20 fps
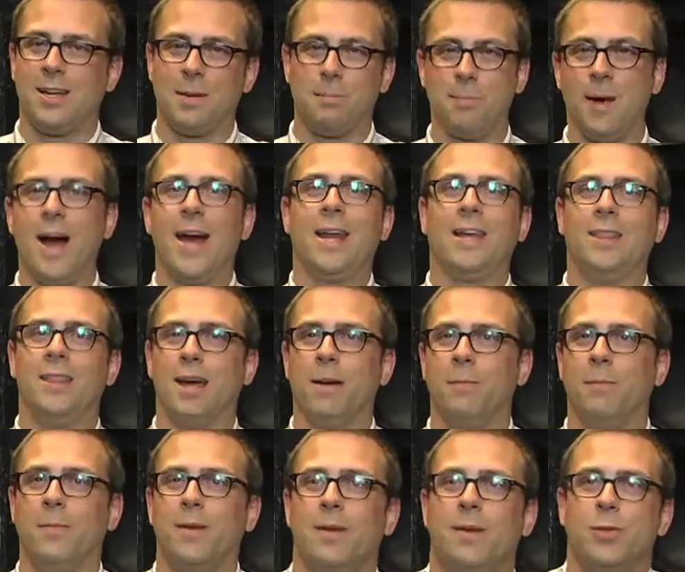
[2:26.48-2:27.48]
combining
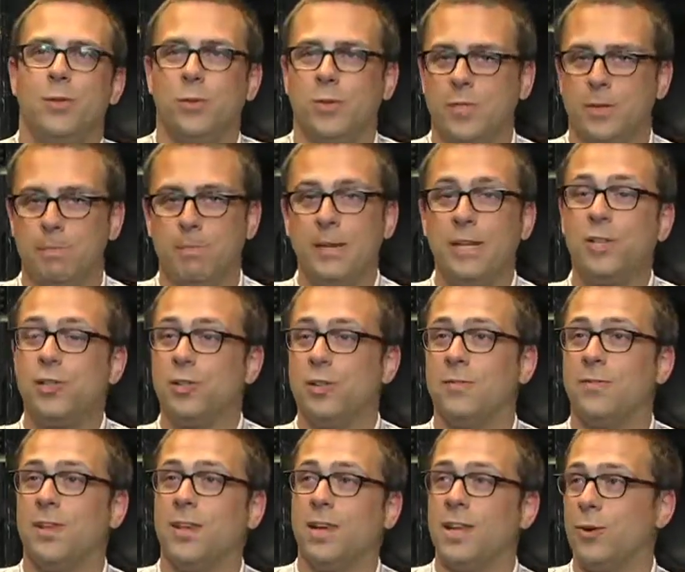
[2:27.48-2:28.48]
them, doing some pitch
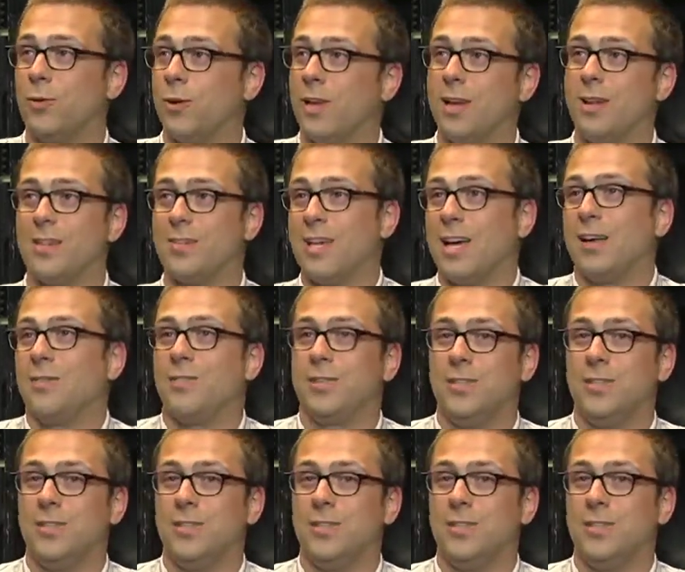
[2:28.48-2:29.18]
shifting and creating the sound of a